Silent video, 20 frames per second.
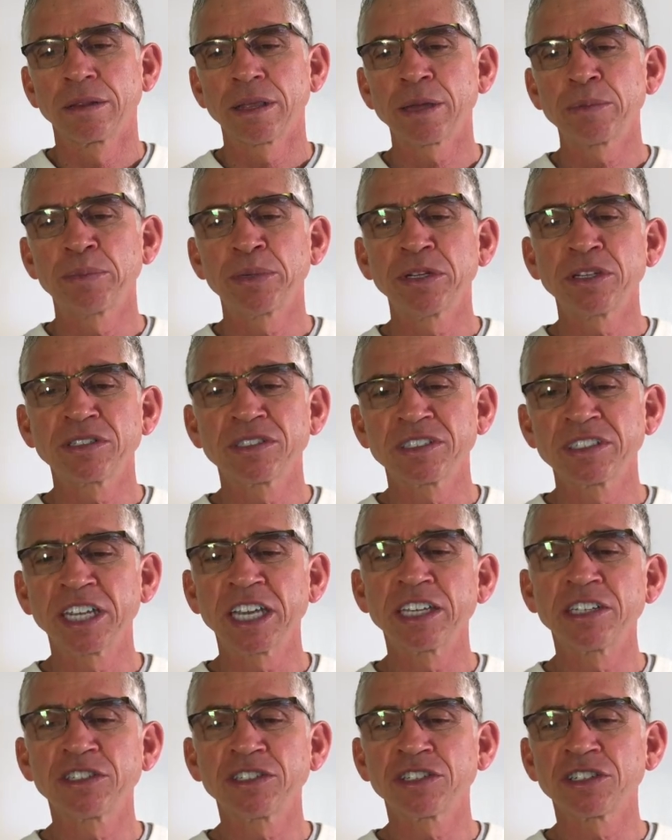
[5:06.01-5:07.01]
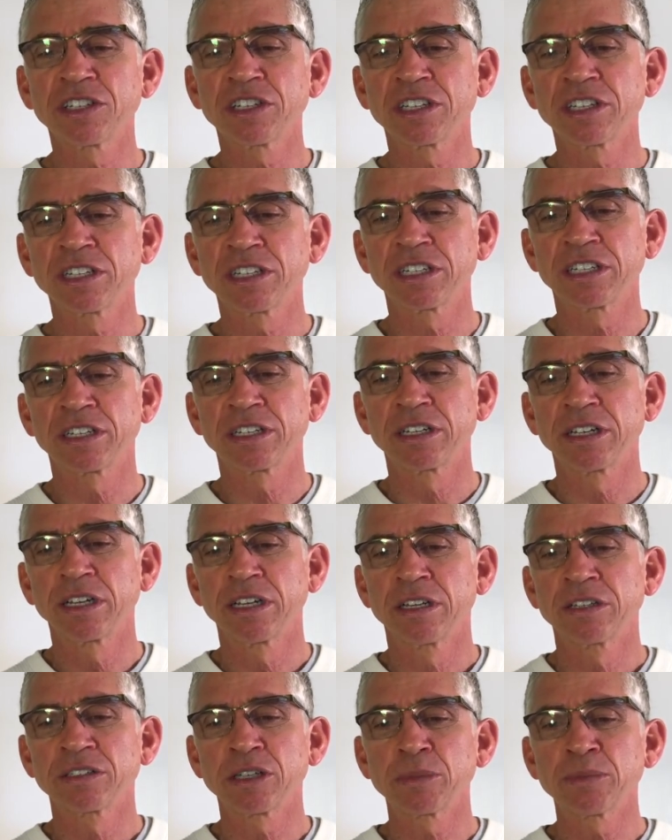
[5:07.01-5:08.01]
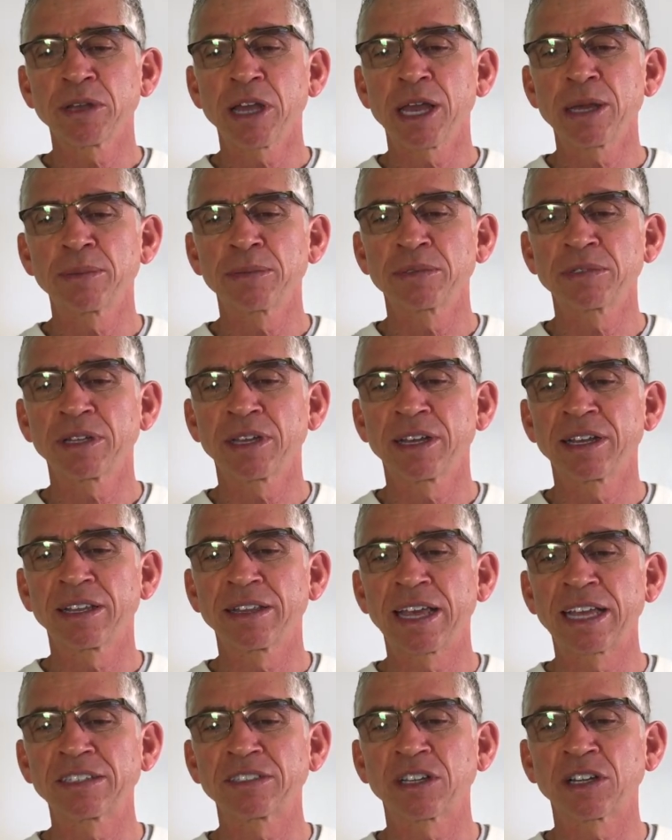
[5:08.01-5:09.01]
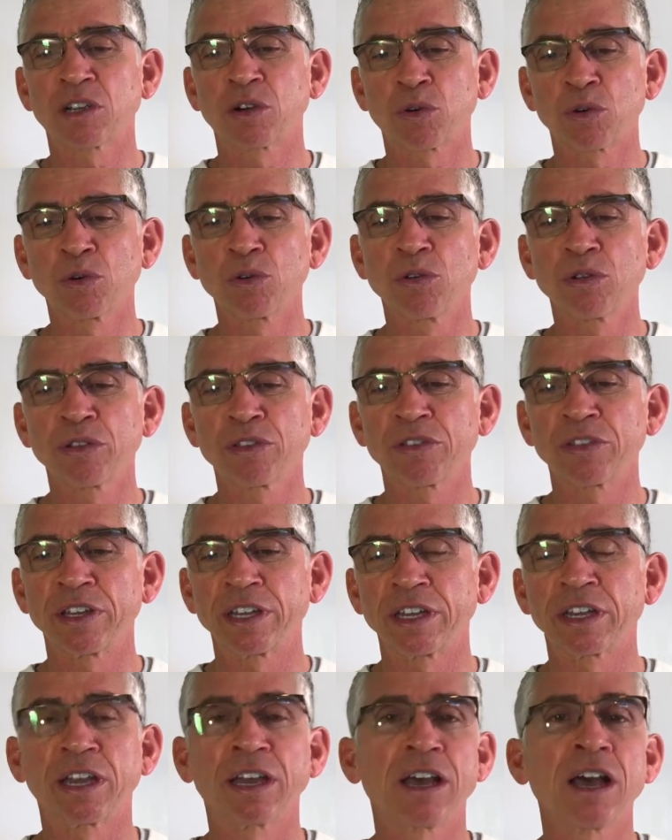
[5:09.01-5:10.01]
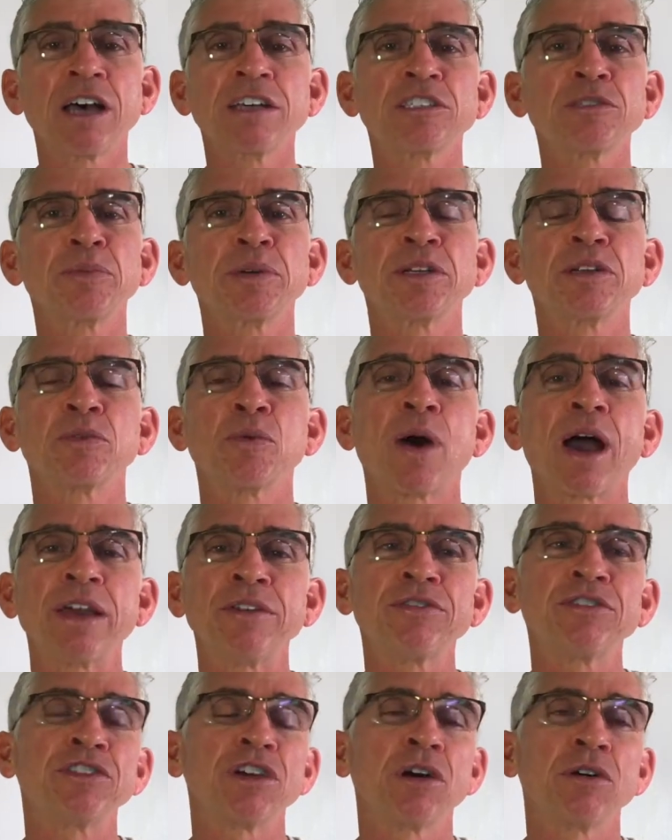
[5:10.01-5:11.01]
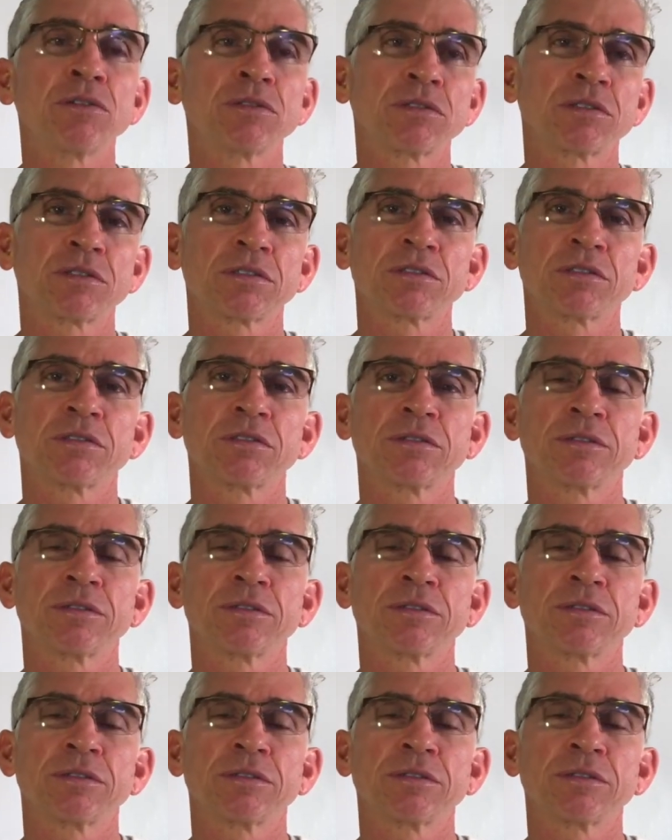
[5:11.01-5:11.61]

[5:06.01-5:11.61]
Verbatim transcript: It builds tension, and sometimes uh, that's a cruel thing a husband and wife jokes